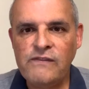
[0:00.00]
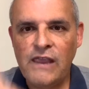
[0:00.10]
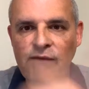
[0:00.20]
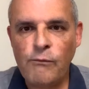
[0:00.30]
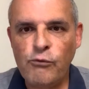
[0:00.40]
They
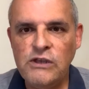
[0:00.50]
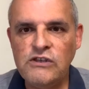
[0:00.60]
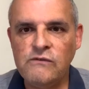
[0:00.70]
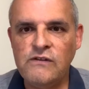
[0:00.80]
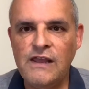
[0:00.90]
have a
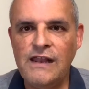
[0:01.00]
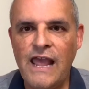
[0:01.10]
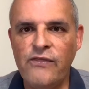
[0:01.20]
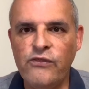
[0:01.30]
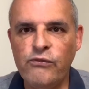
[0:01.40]
pre-show tonight
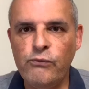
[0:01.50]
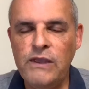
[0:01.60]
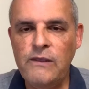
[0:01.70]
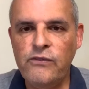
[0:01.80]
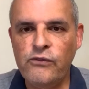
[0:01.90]
at
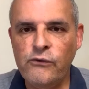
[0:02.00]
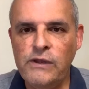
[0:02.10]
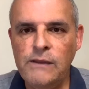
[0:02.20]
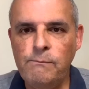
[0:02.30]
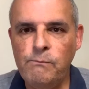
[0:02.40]
3:30.